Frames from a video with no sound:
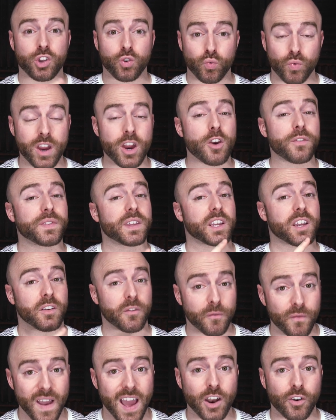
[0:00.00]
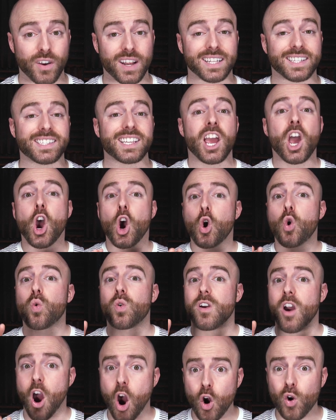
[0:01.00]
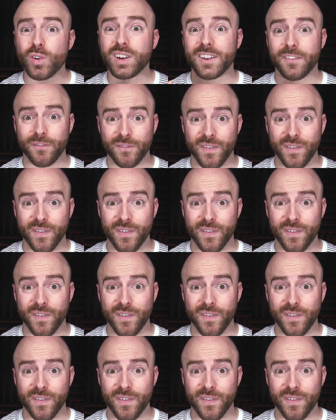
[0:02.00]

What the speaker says: the rear of the Confederates, who were already